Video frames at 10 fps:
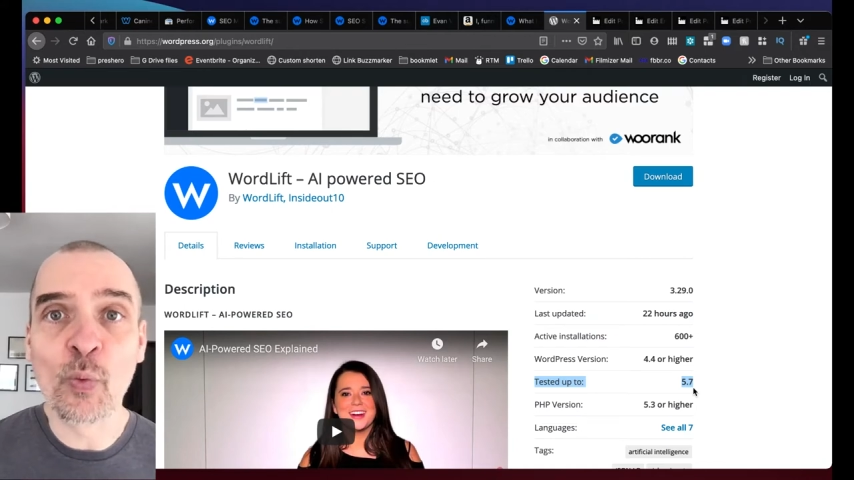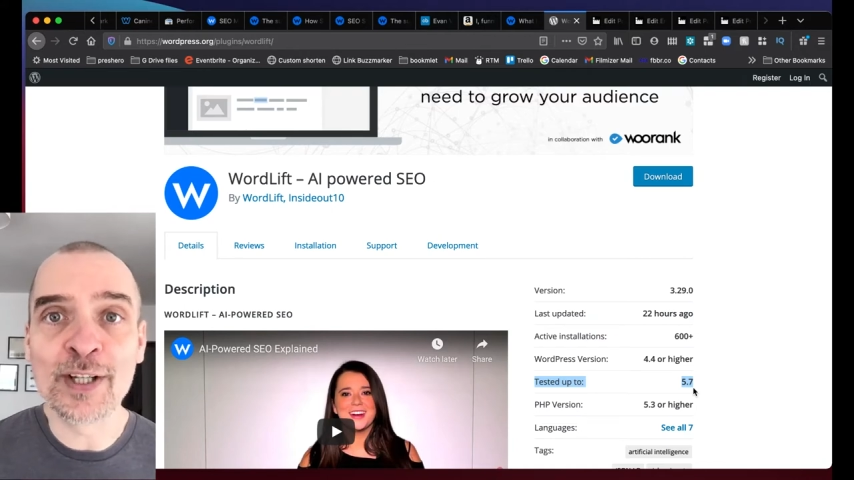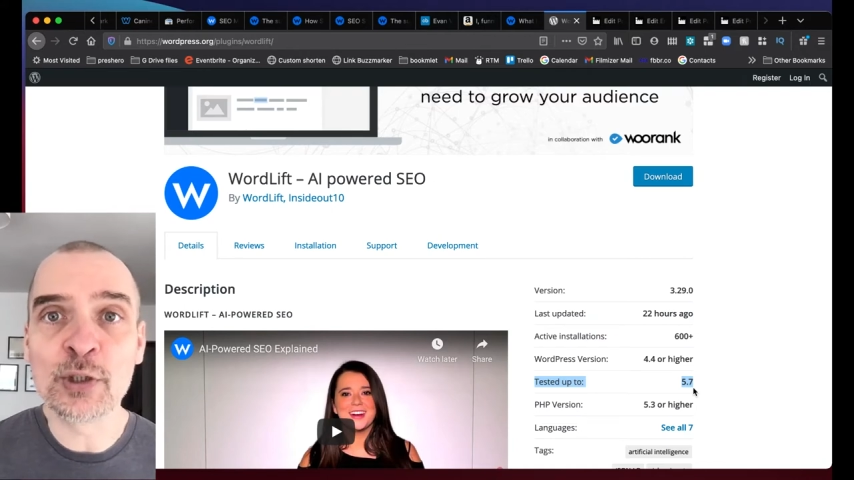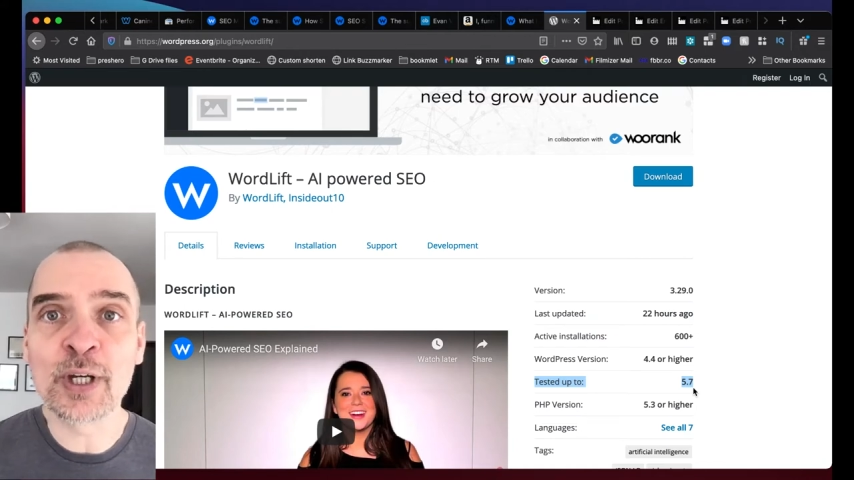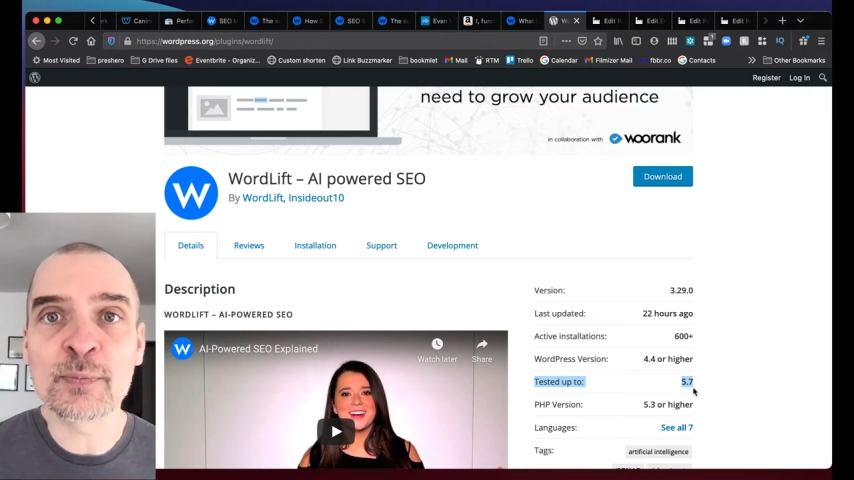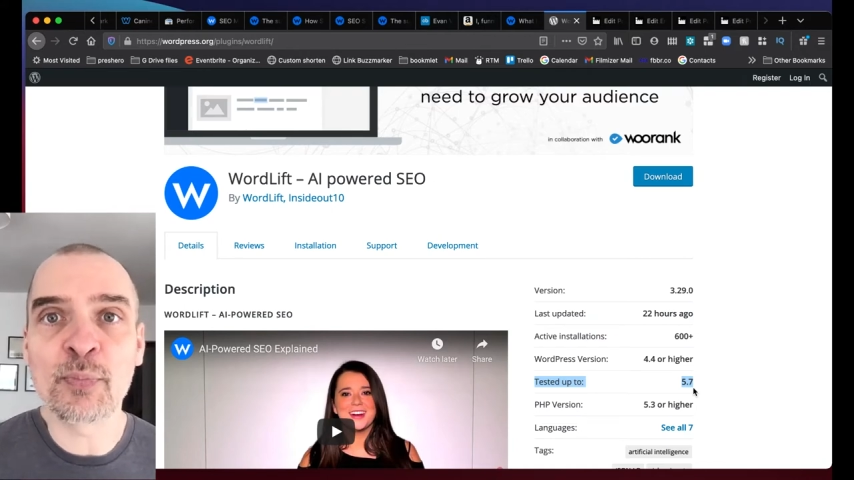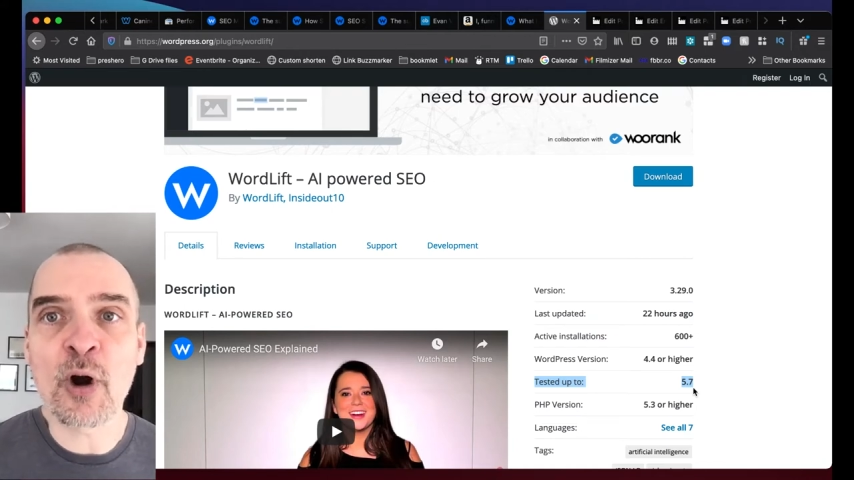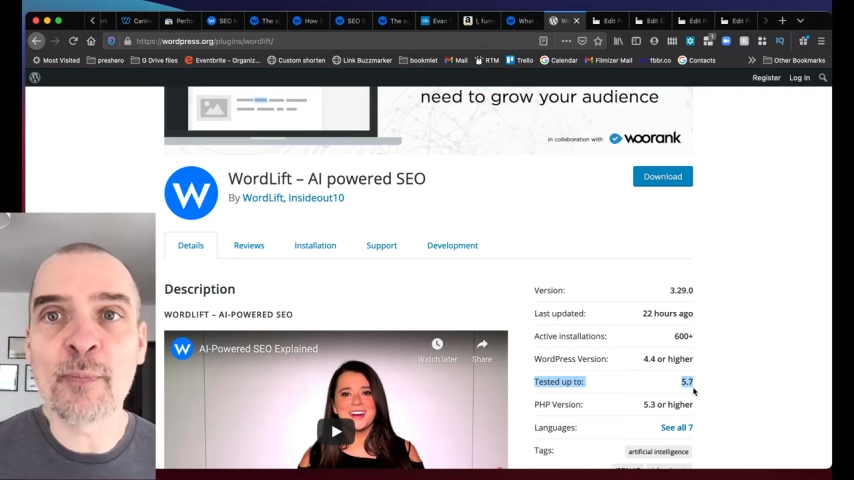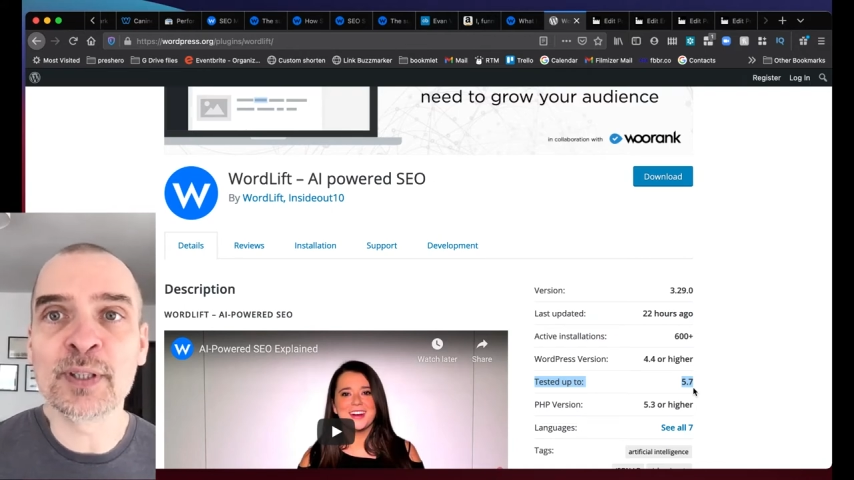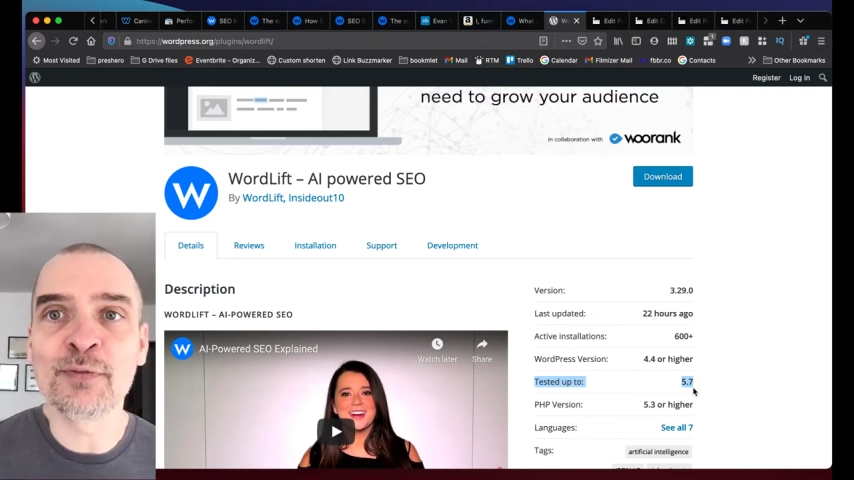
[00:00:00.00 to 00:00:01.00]
When you get
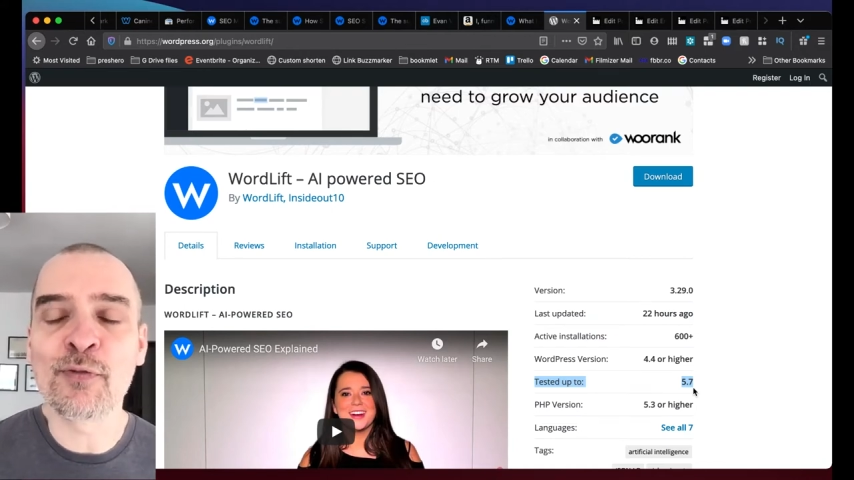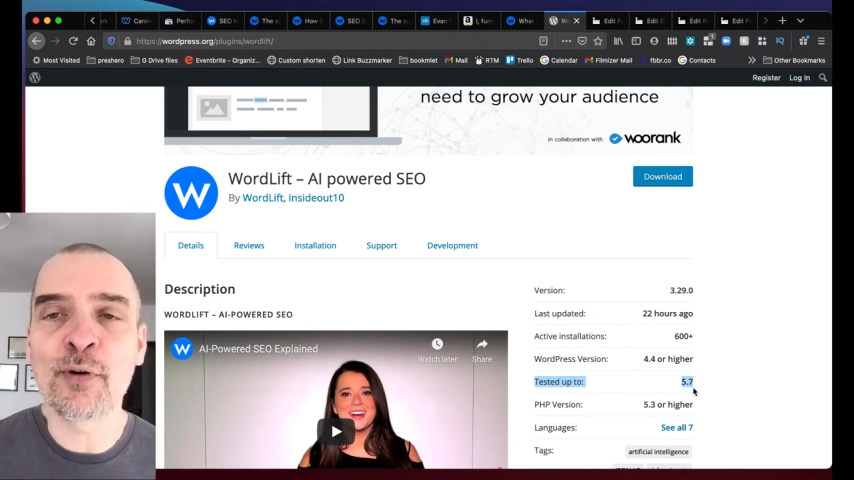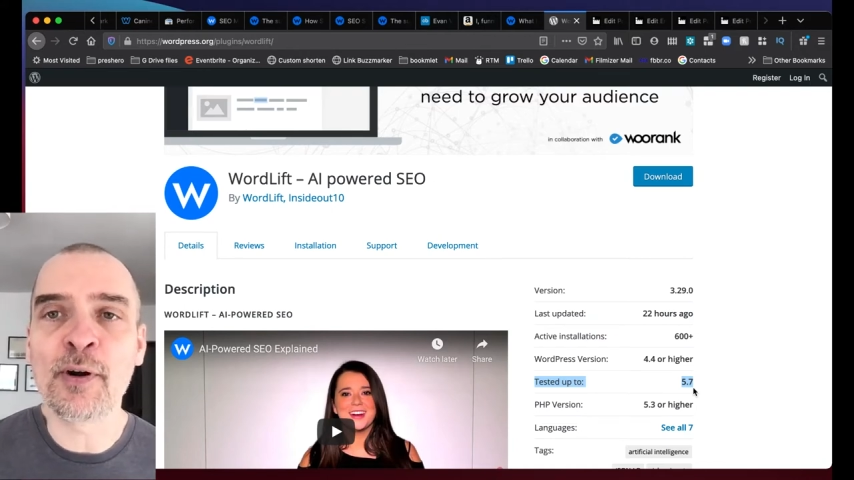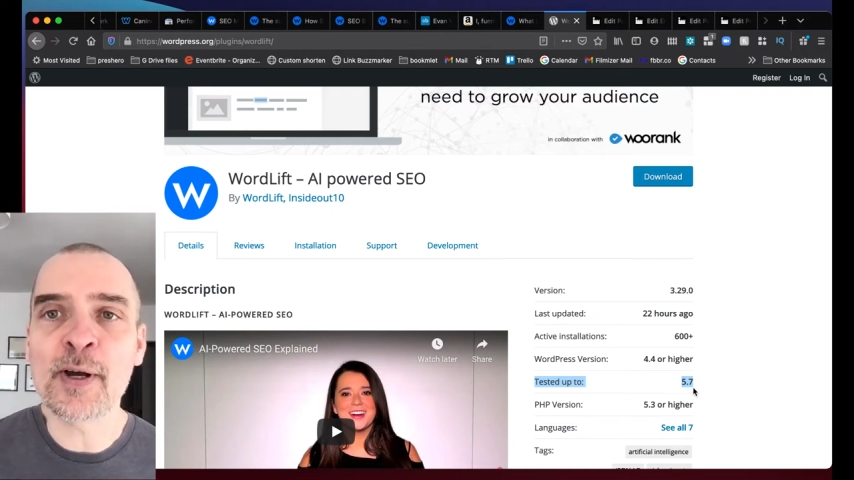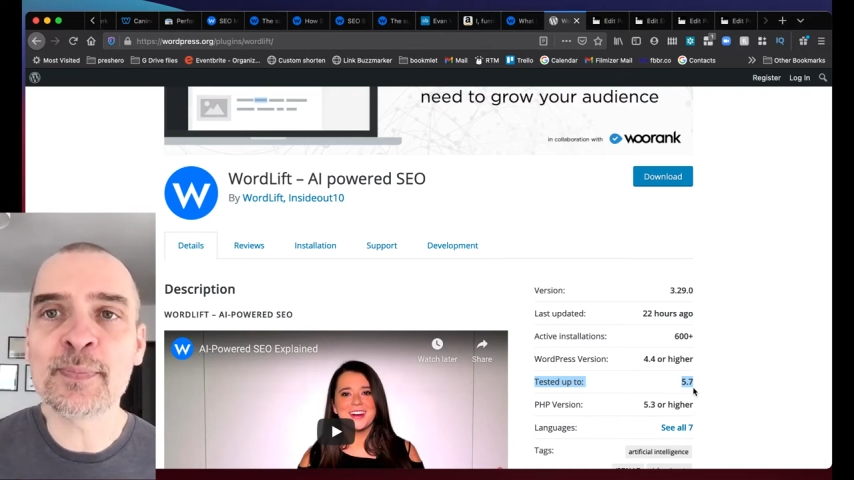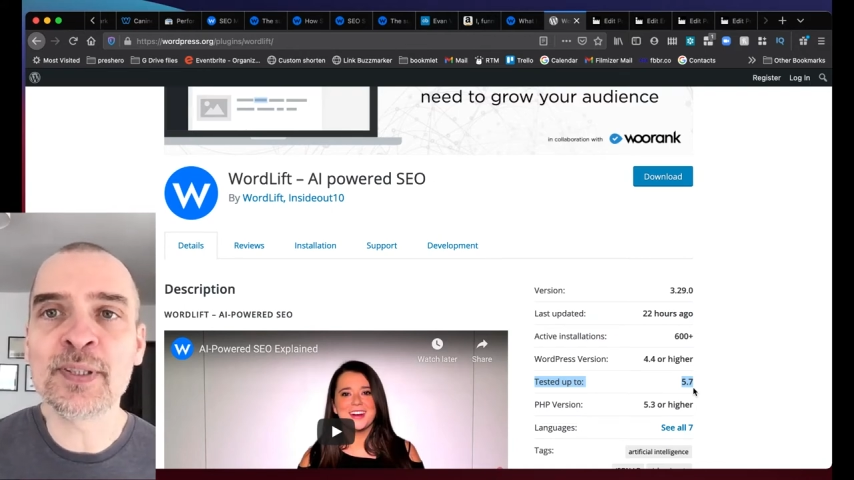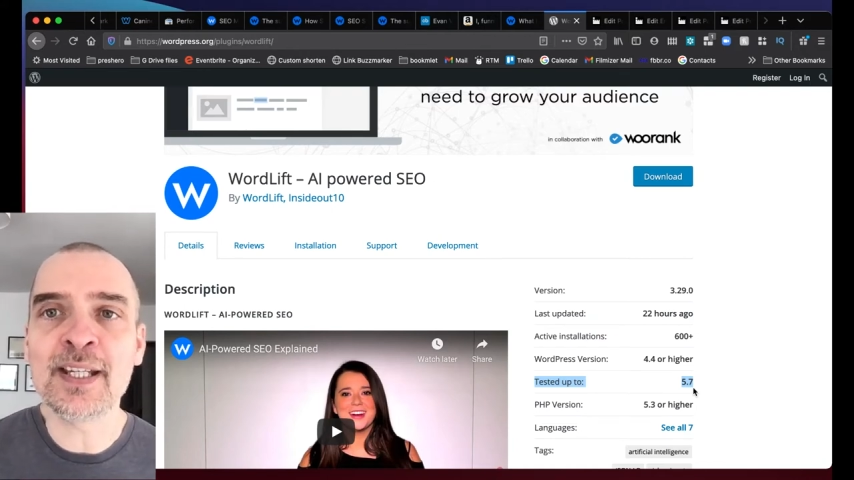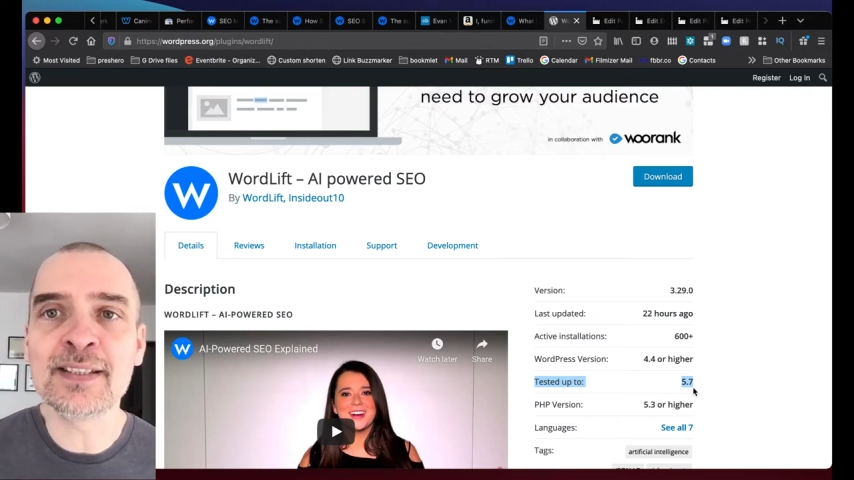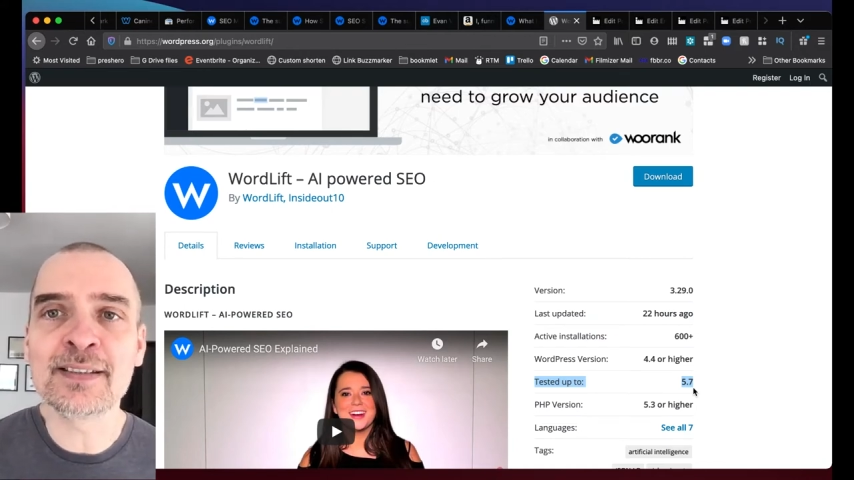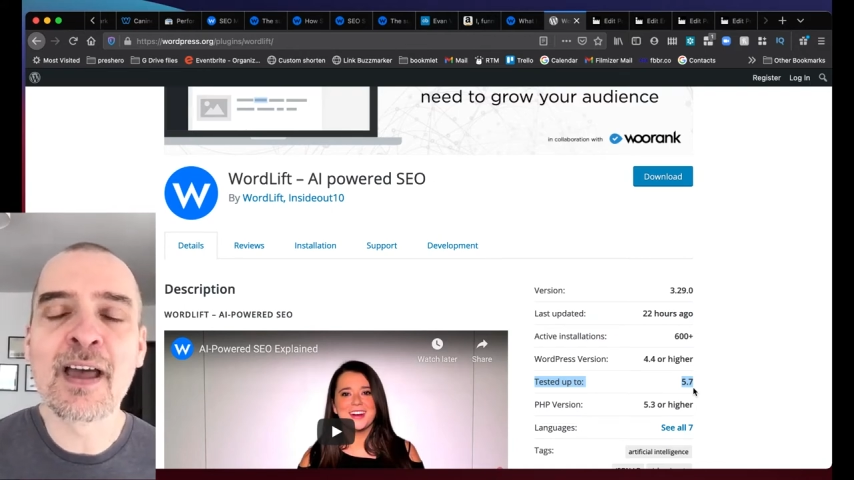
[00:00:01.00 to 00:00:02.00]
prompted for an
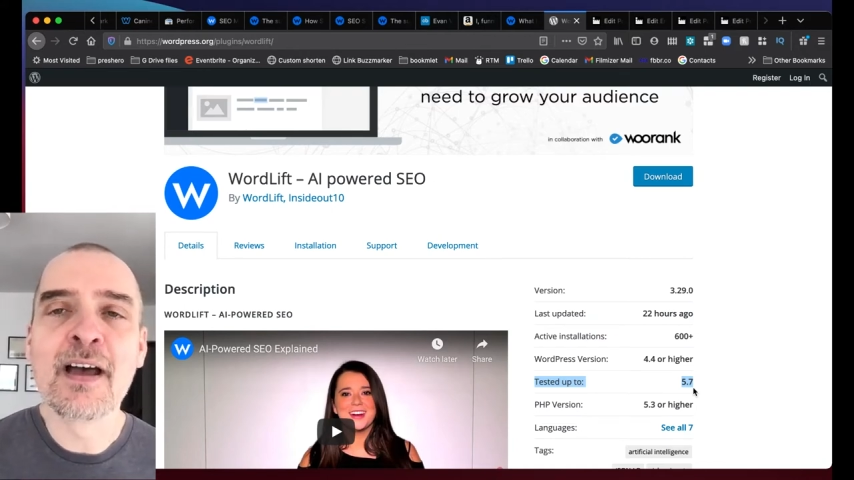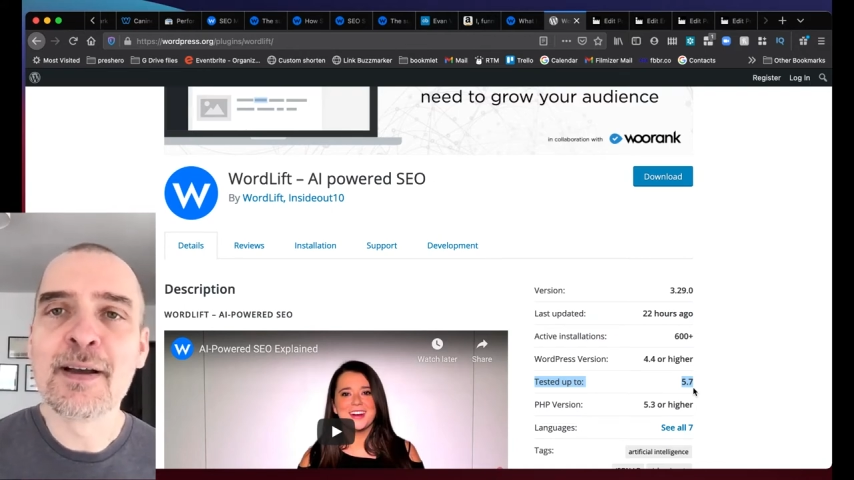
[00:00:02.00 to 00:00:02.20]
update,